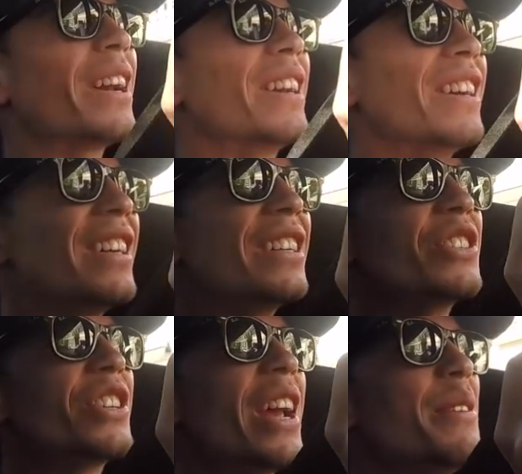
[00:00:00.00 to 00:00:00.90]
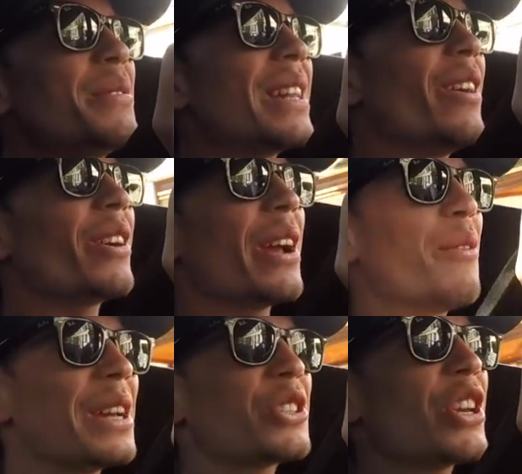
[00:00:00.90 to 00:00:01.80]
to find James now.
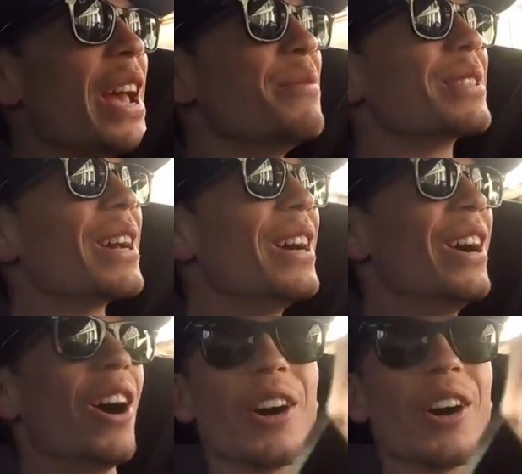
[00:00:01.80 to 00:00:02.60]
Okay, where's James?